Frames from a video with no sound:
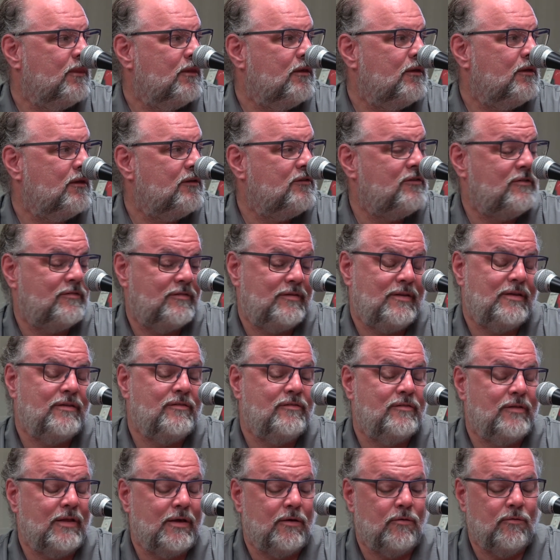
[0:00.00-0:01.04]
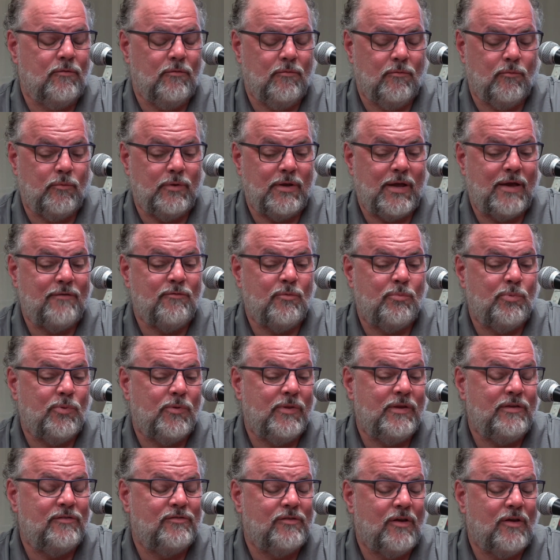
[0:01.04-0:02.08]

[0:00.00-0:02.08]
It just is now. We have a police